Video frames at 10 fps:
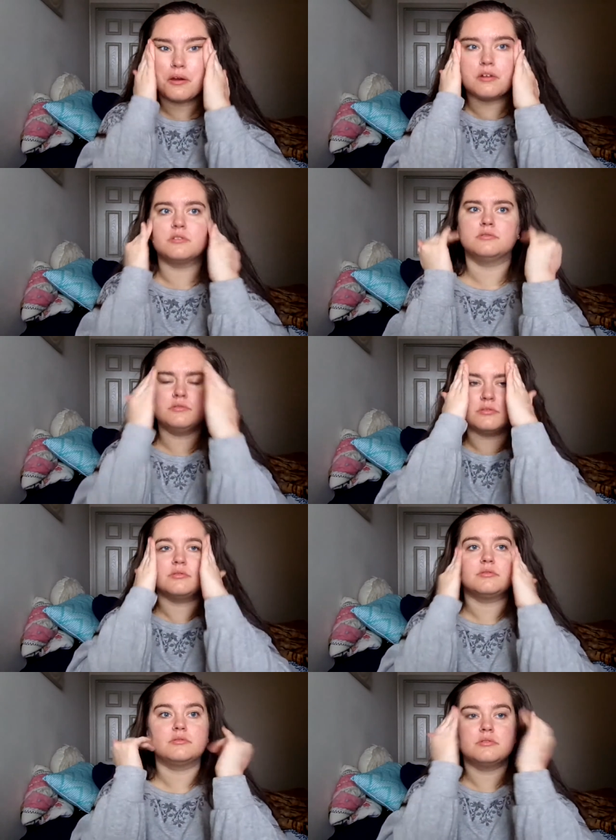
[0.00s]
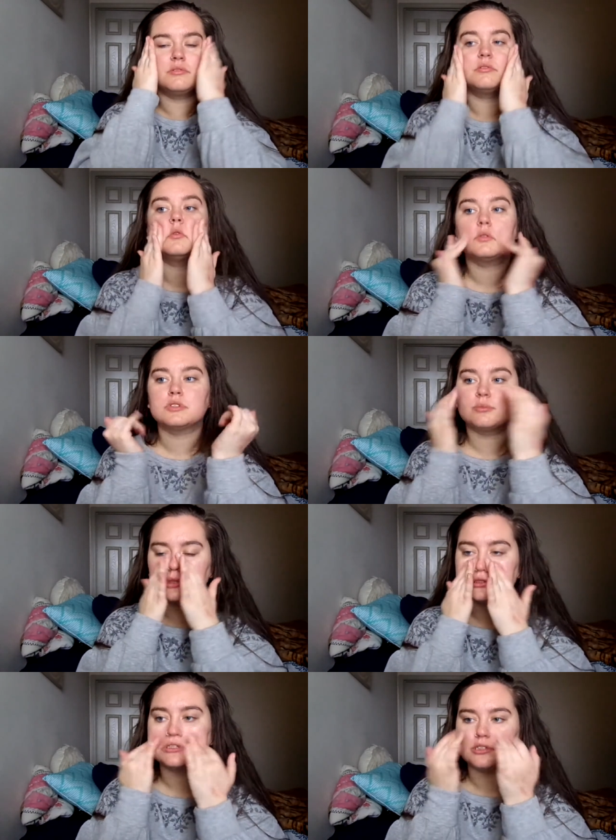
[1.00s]
Ooh,
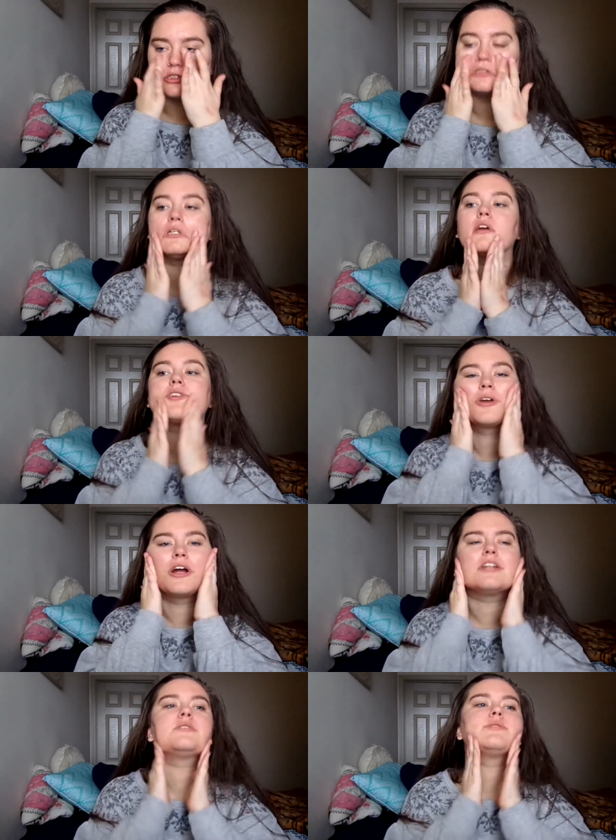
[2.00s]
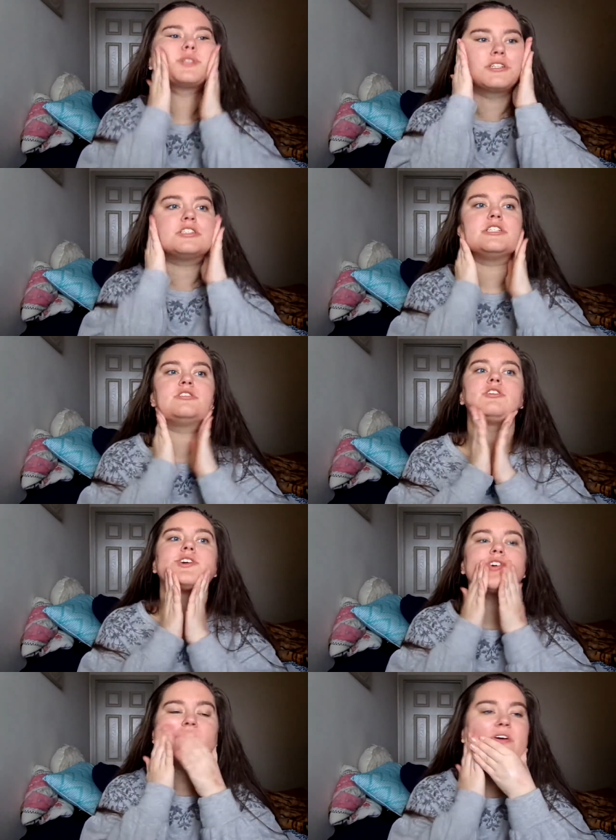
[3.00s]
smells interesting. Kind of smells like tea tree
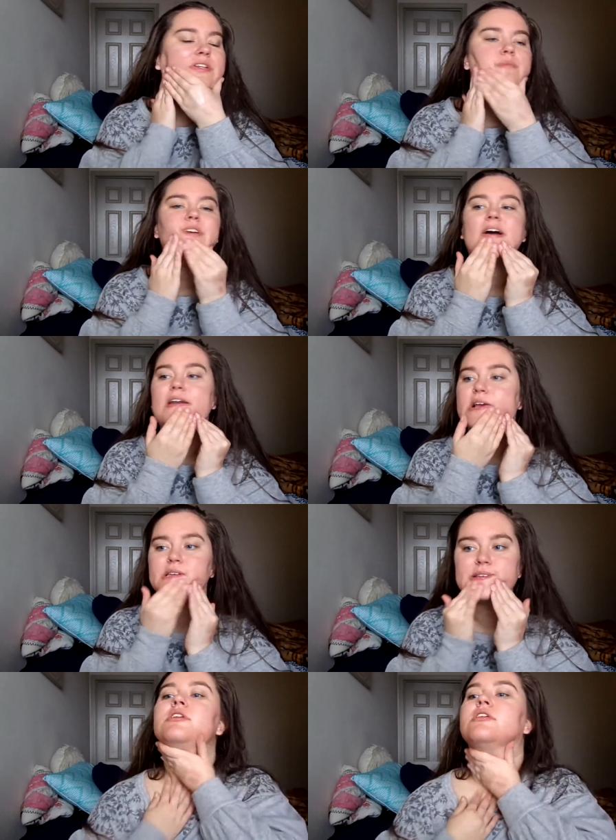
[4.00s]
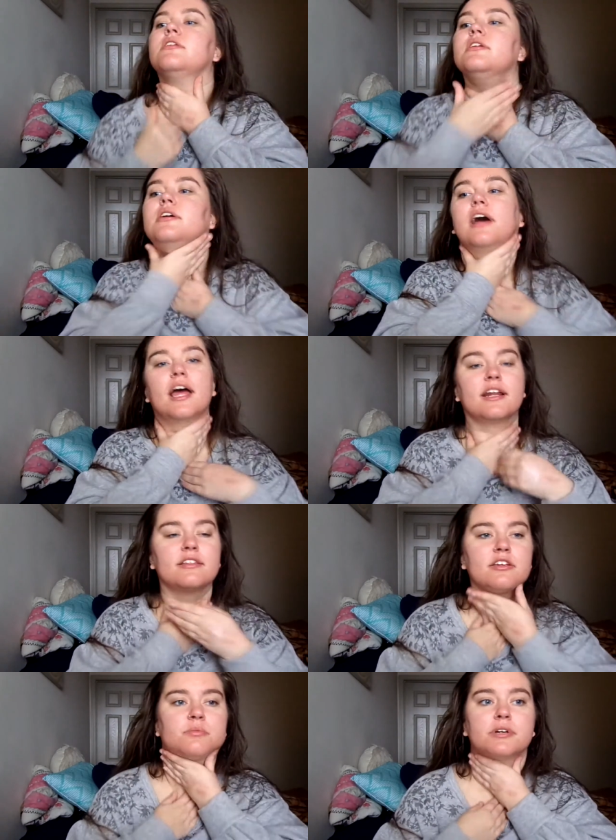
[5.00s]
oil to be honest.
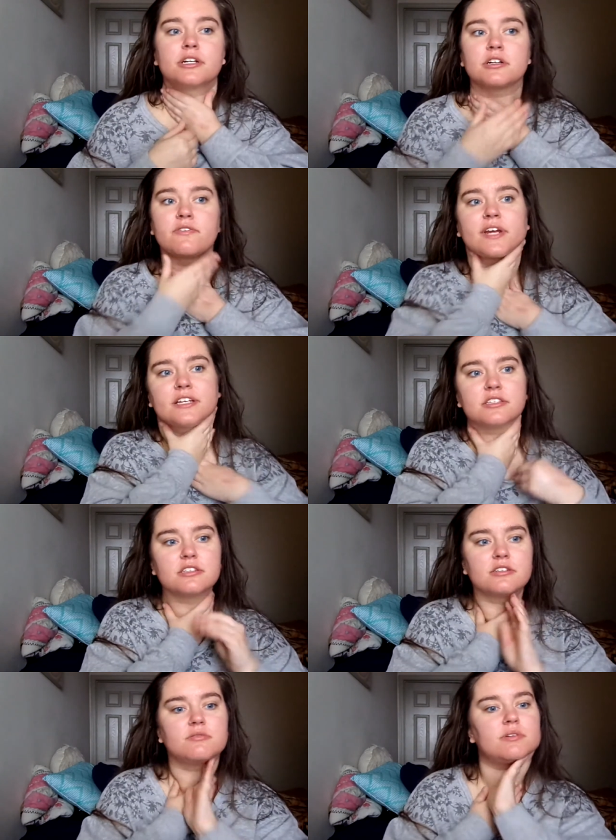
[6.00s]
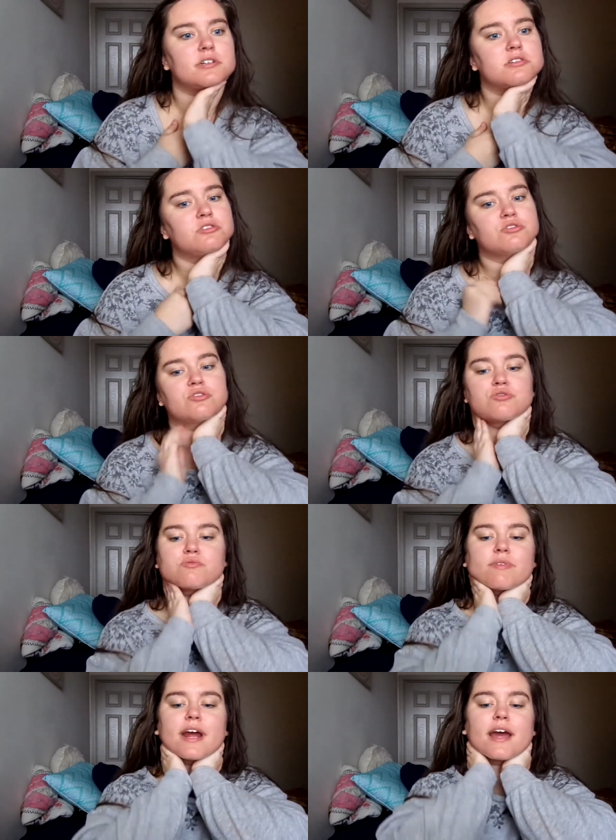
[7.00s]
Anything you put on your face, you want to
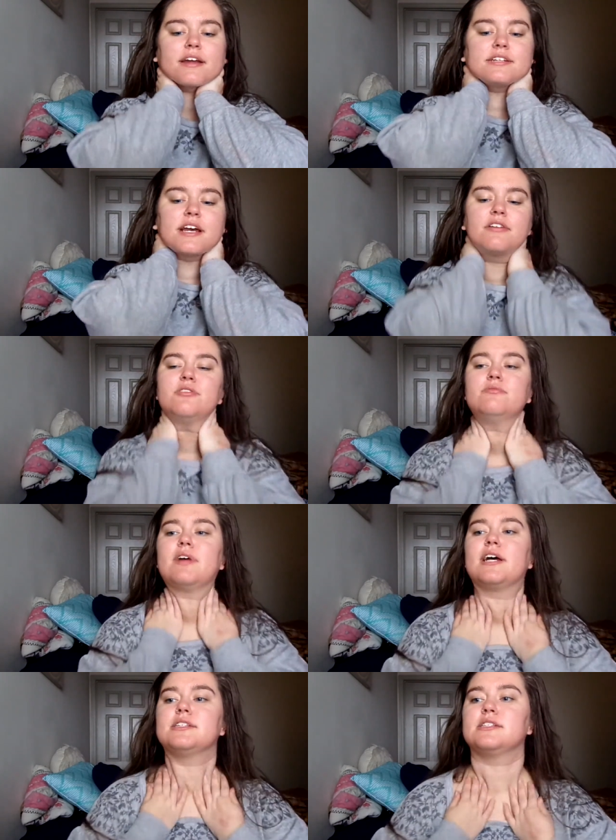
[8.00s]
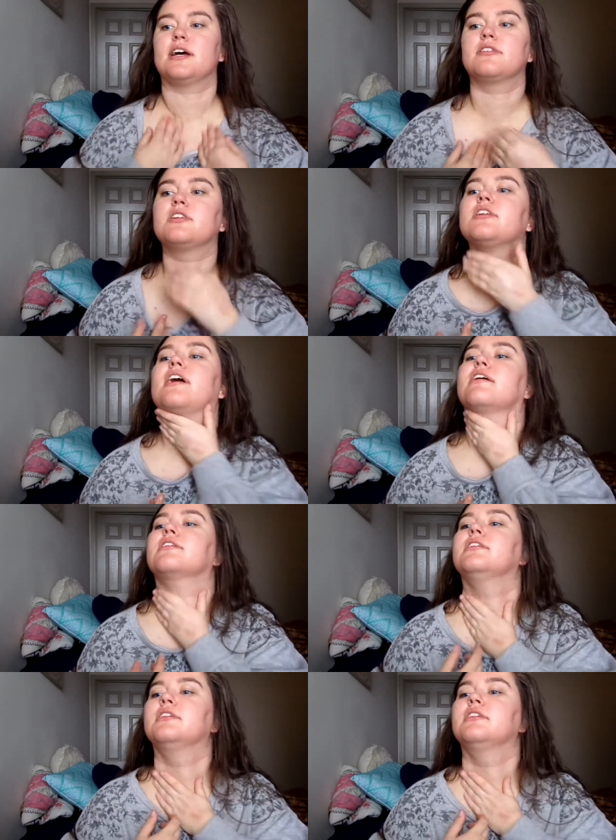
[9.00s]
drag down the rest on your neck.